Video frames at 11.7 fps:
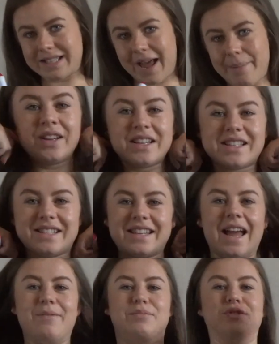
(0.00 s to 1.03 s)
step.
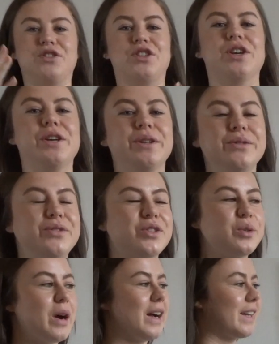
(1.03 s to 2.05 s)
Step 2
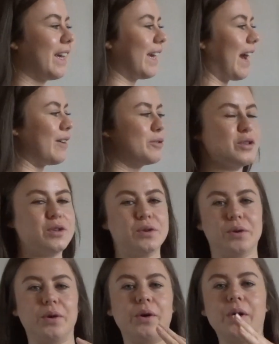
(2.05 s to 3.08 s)
to working out
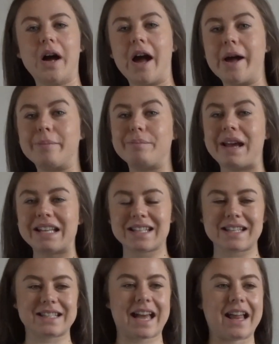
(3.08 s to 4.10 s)
your
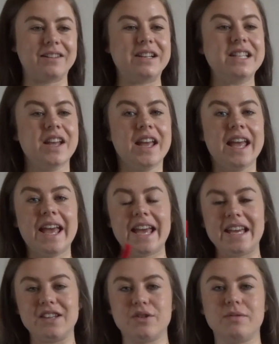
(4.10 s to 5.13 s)
maintenance calories
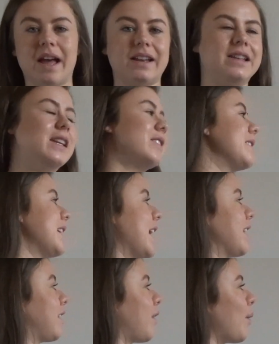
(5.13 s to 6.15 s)
is you then need to
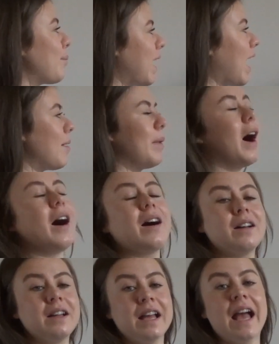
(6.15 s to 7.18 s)
take your
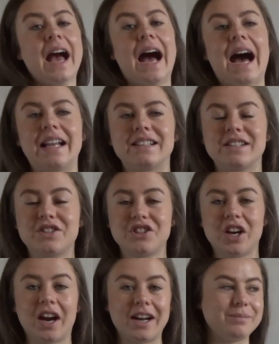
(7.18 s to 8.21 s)
BMR and
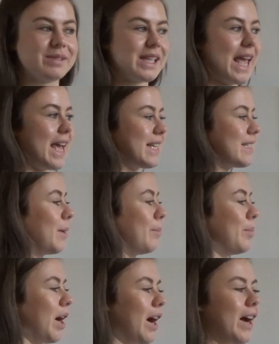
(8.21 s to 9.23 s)
times it
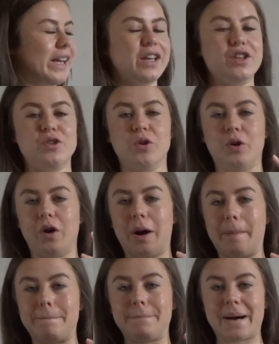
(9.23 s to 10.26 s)
by
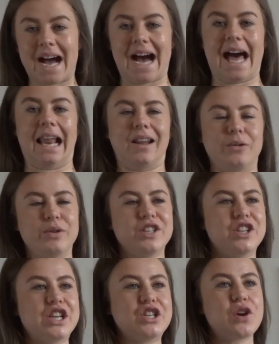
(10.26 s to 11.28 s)
your PAL,
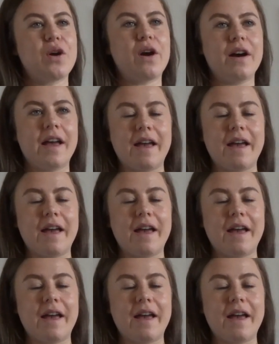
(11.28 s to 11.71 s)
which is your